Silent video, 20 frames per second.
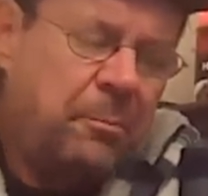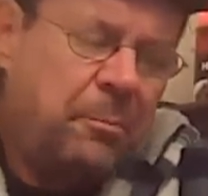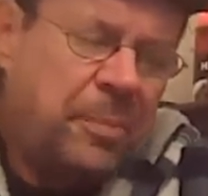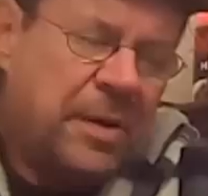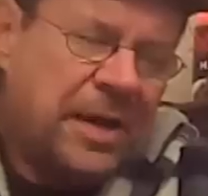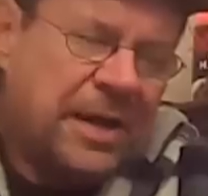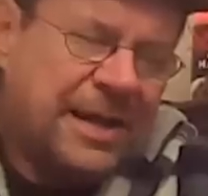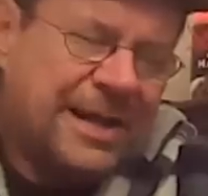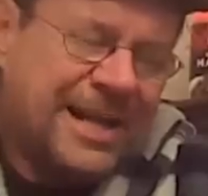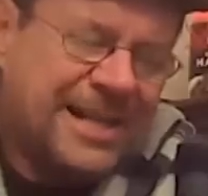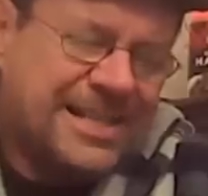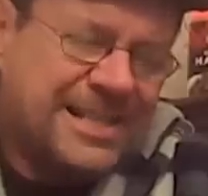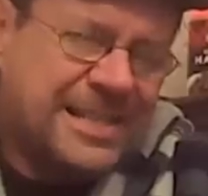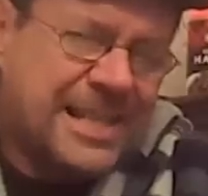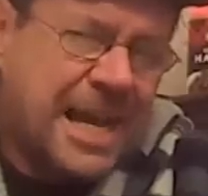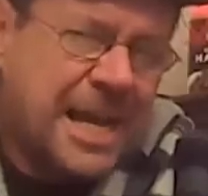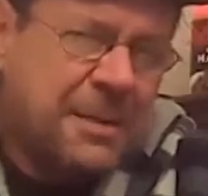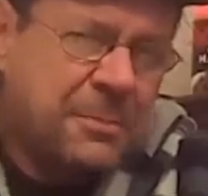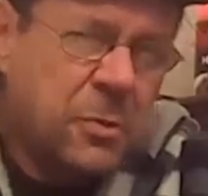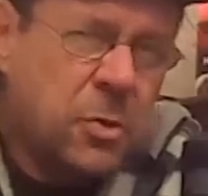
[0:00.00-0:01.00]
But as
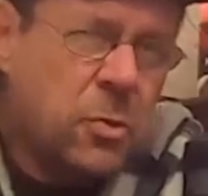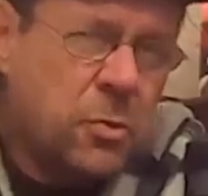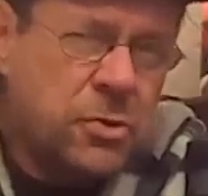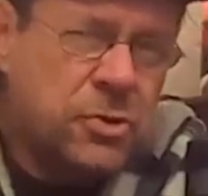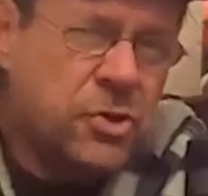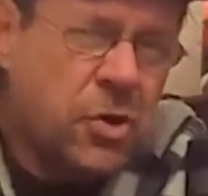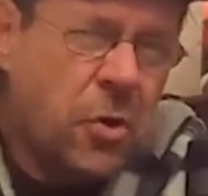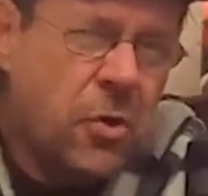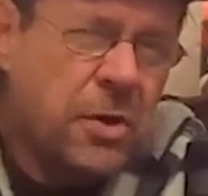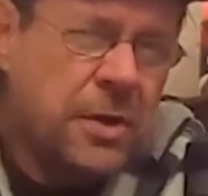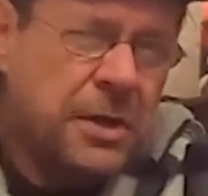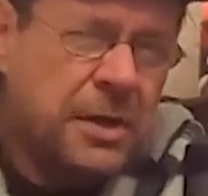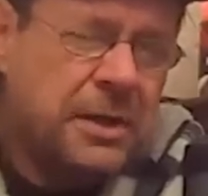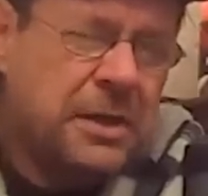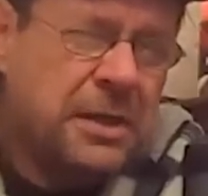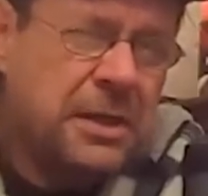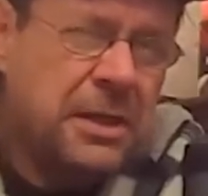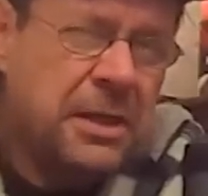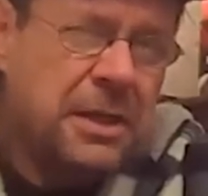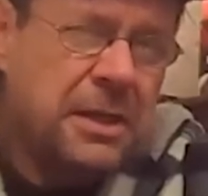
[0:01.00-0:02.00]
time goes on